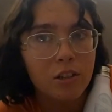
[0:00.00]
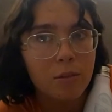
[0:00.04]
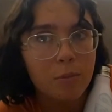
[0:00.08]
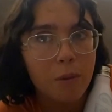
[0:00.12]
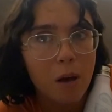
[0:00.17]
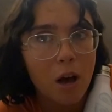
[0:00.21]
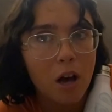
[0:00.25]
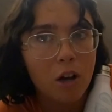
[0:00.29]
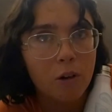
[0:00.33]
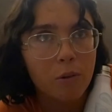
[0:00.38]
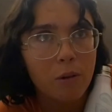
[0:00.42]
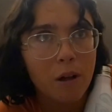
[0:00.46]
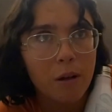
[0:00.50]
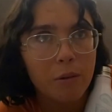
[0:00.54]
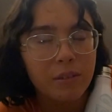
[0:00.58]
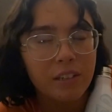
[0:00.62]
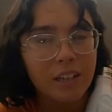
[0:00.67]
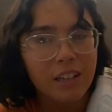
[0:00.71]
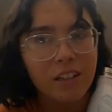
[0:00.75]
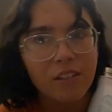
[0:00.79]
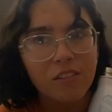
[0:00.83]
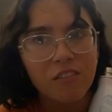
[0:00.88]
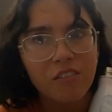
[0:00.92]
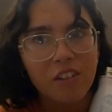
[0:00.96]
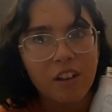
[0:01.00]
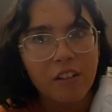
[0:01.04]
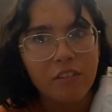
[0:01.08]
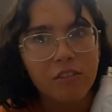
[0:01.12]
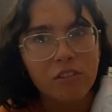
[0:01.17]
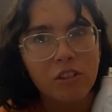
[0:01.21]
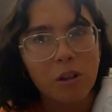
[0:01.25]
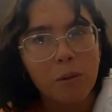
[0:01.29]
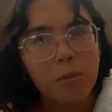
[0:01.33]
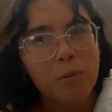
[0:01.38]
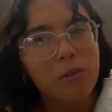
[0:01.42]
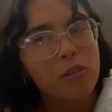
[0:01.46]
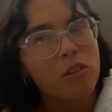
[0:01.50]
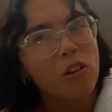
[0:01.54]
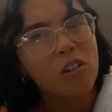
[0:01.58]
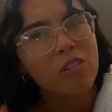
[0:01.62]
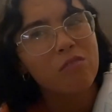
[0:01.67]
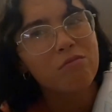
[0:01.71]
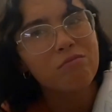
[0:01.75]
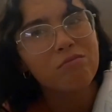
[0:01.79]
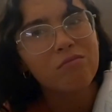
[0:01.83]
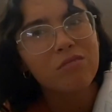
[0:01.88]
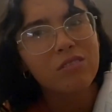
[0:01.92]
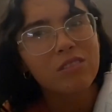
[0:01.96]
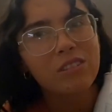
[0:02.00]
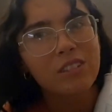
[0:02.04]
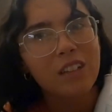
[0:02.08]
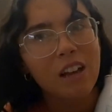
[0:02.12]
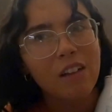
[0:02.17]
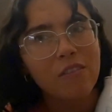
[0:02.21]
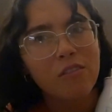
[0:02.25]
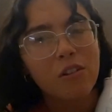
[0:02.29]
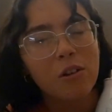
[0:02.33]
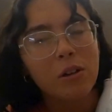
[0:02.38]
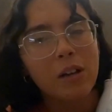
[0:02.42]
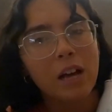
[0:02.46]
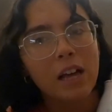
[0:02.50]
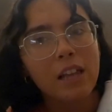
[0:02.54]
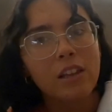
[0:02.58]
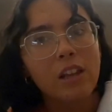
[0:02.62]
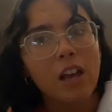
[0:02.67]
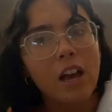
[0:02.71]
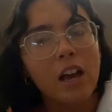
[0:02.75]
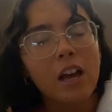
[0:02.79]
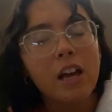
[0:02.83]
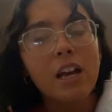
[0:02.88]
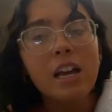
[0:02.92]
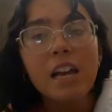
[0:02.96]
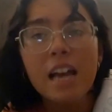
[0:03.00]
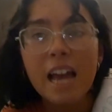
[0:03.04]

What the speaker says: Park Güell was like the 5th stop. I thought, definitely get there.